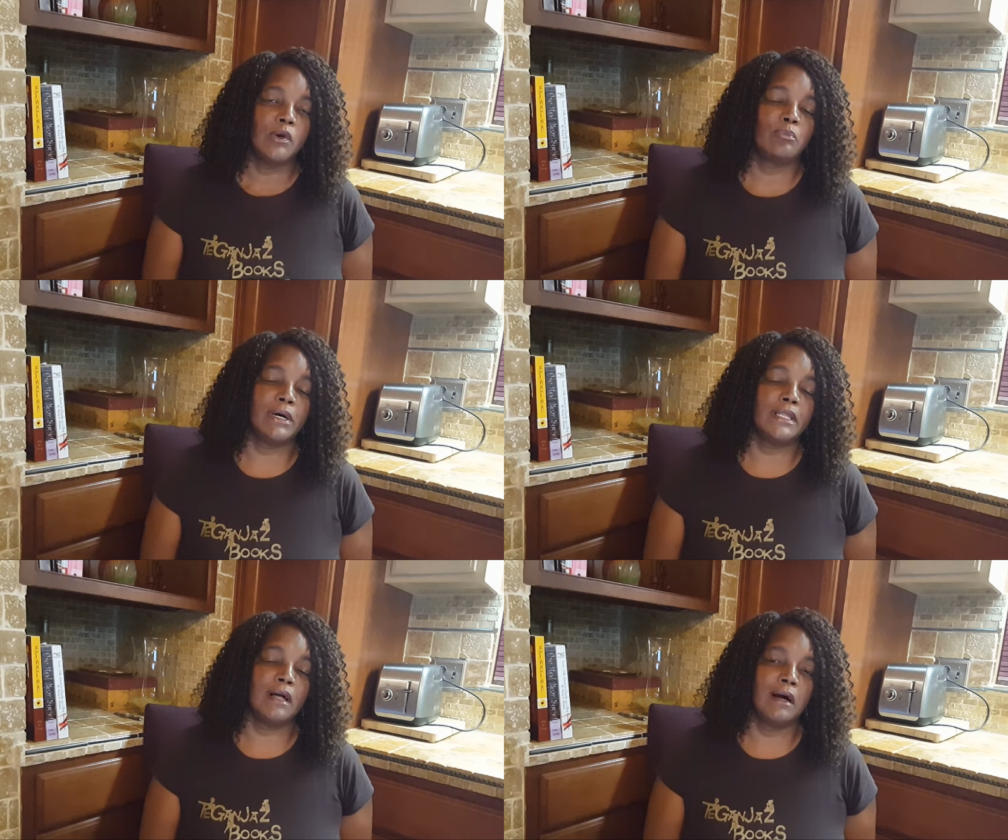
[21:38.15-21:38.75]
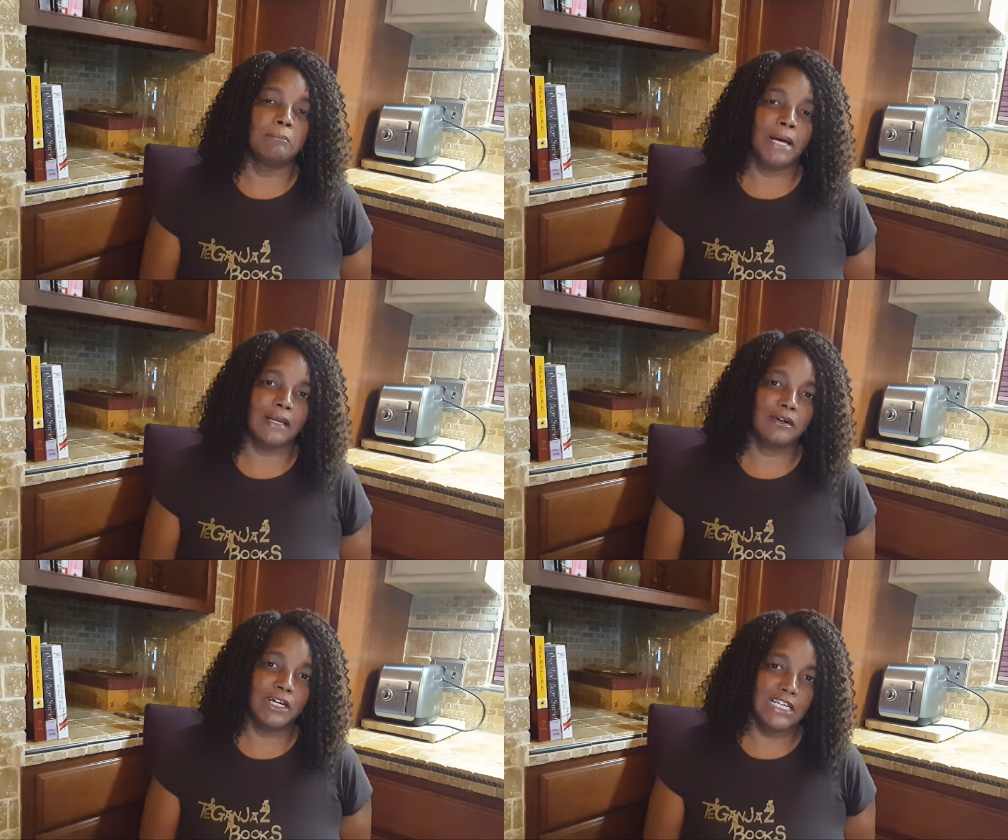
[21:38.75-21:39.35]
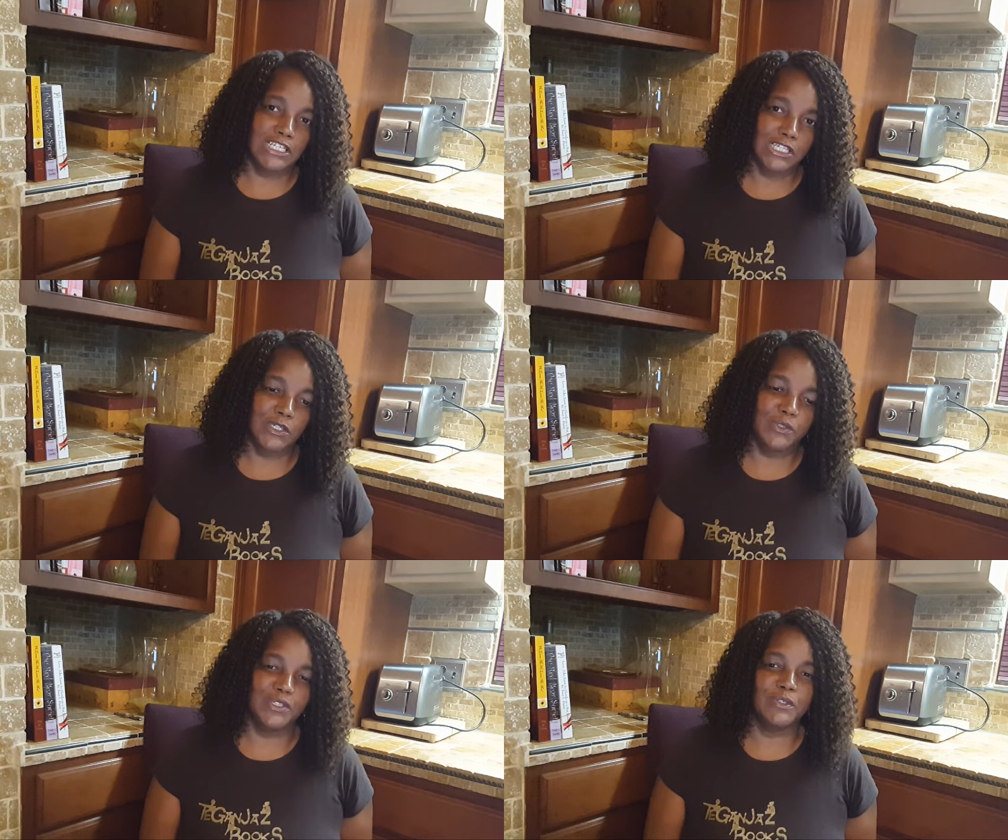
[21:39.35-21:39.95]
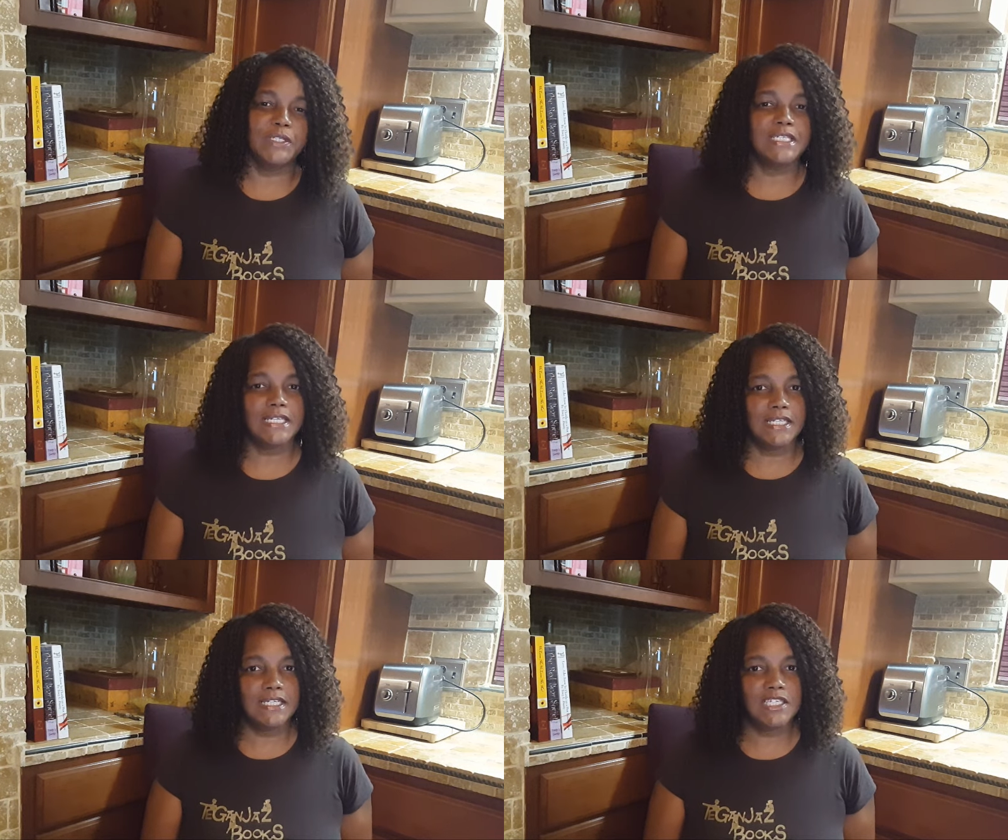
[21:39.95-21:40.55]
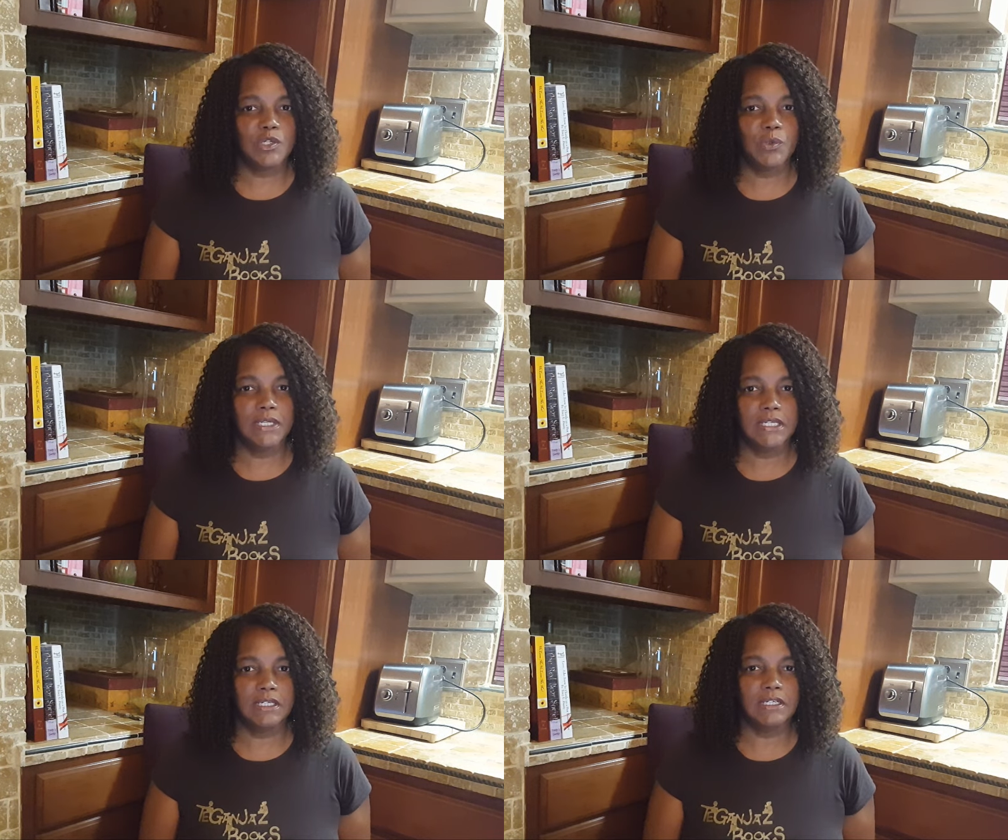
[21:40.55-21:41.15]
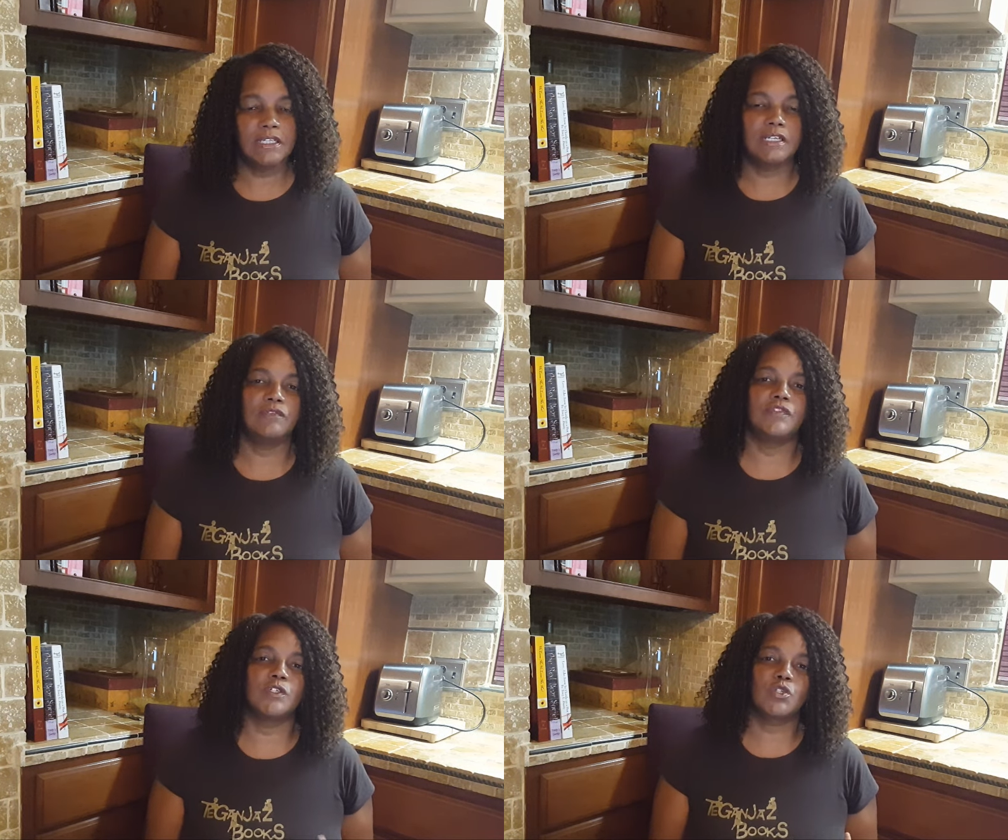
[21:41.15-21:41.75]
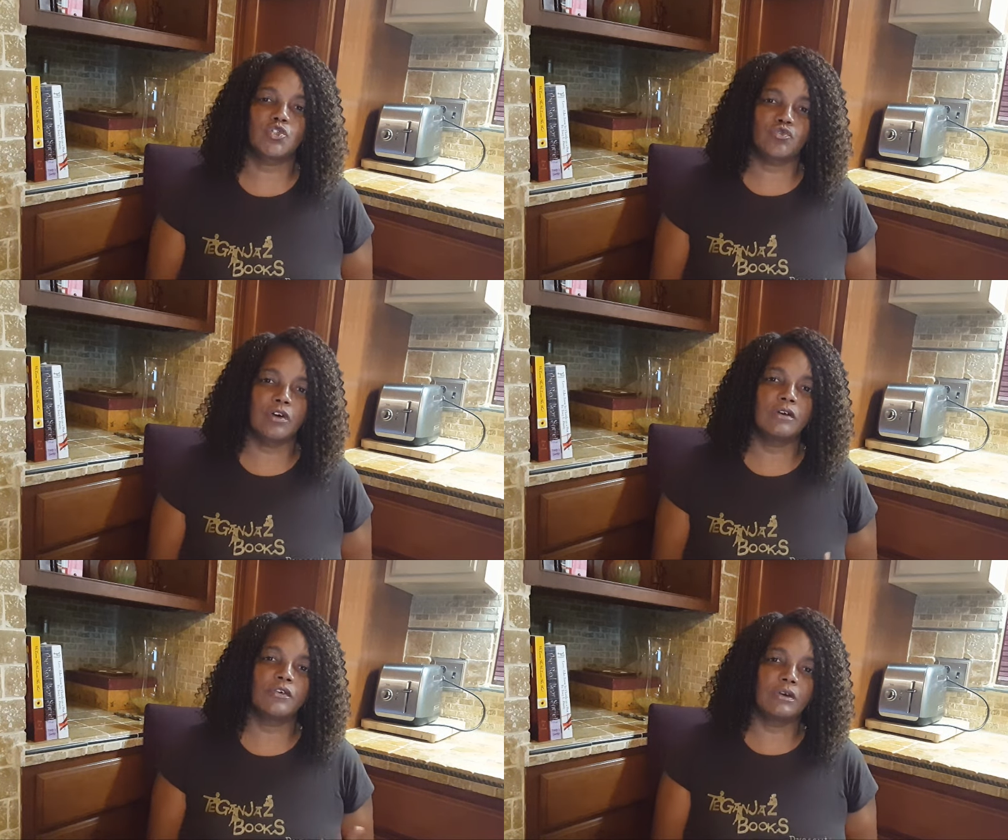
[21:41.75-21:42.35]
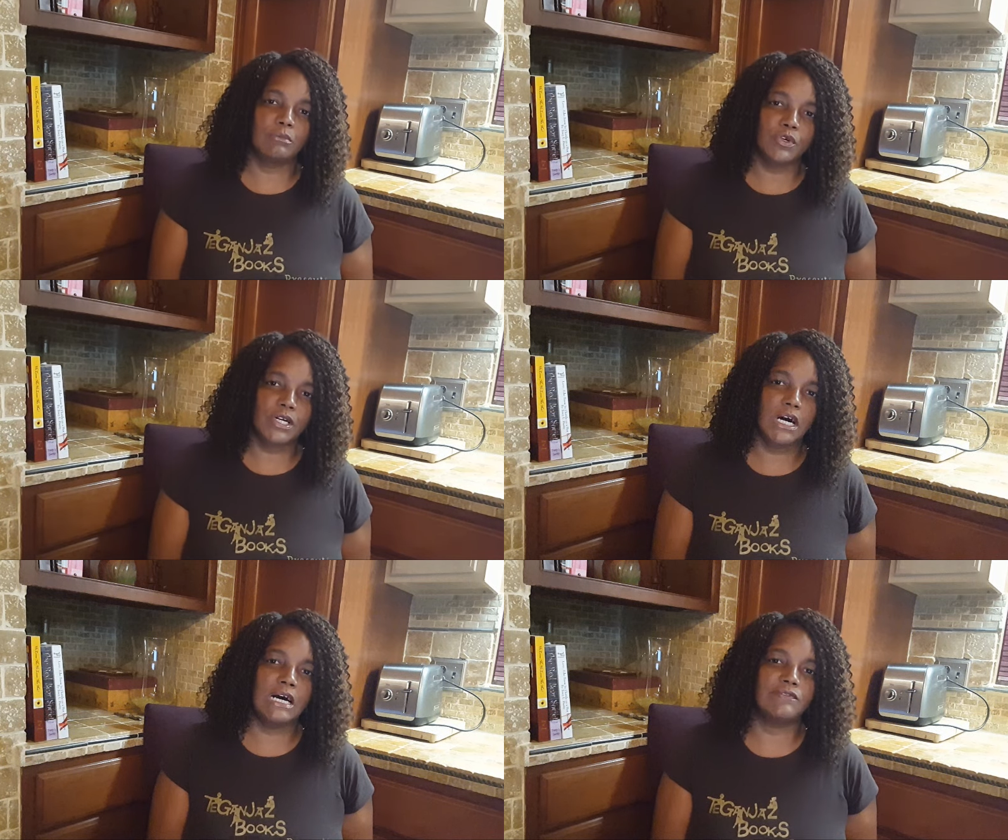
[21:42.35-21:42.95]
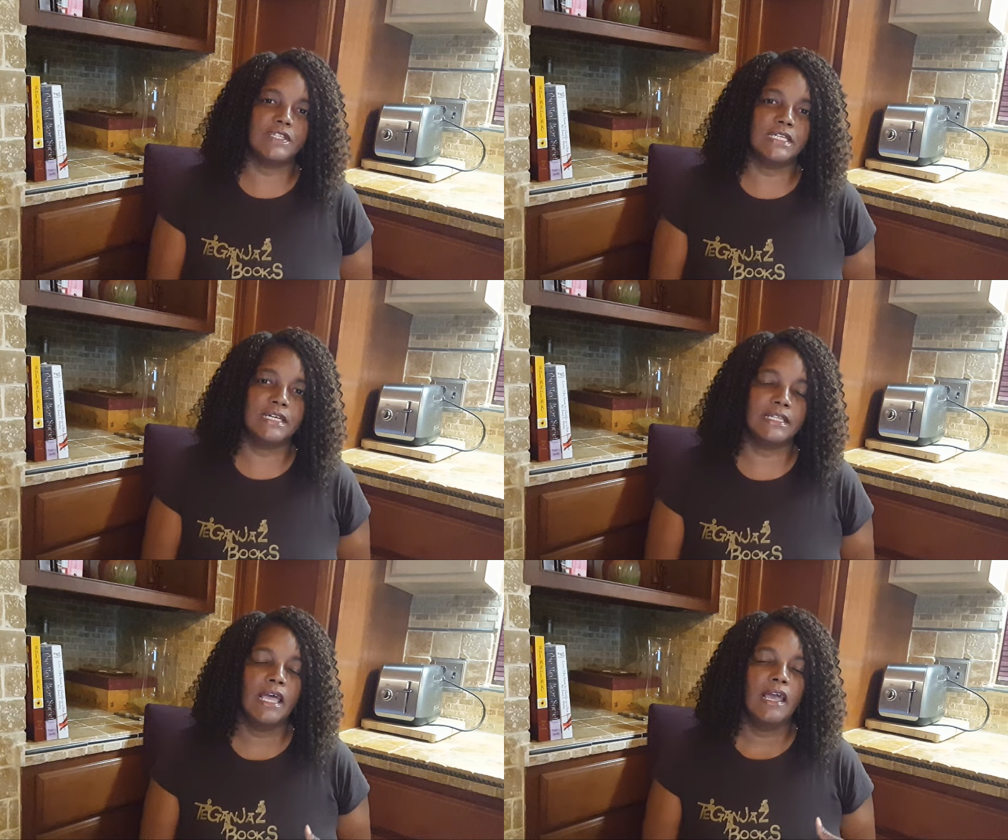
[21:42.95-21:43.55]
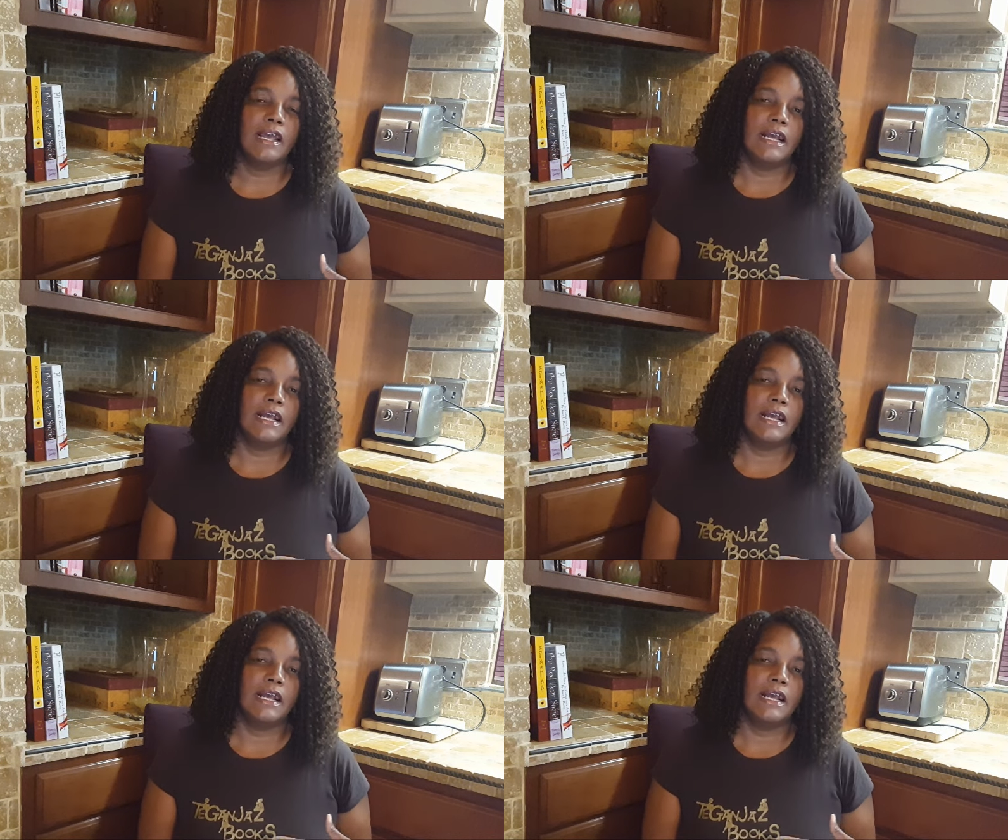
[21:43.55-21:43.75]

But um, Michelangelo, you know, he said he's doing good and he feels stronger and more confident.